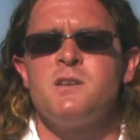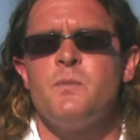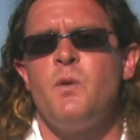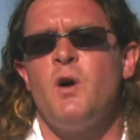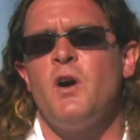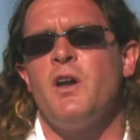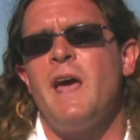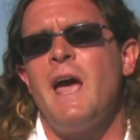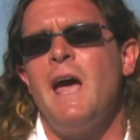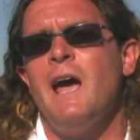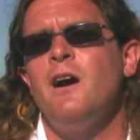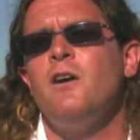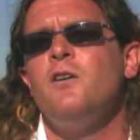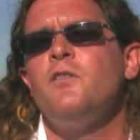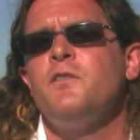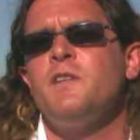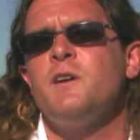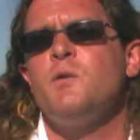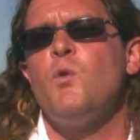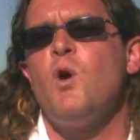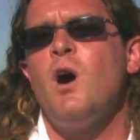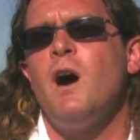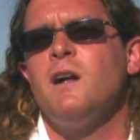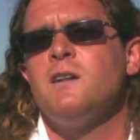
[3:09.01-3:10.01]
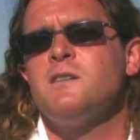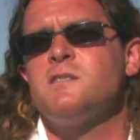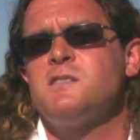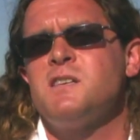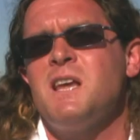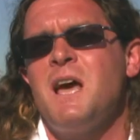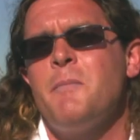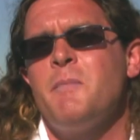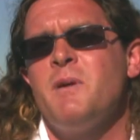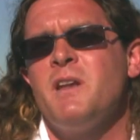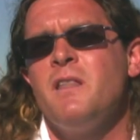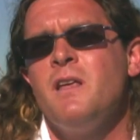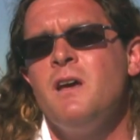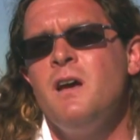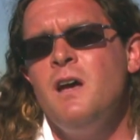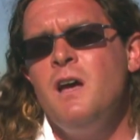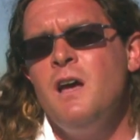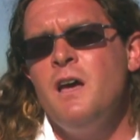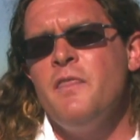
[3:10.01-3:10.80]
upon healthy wild salmon,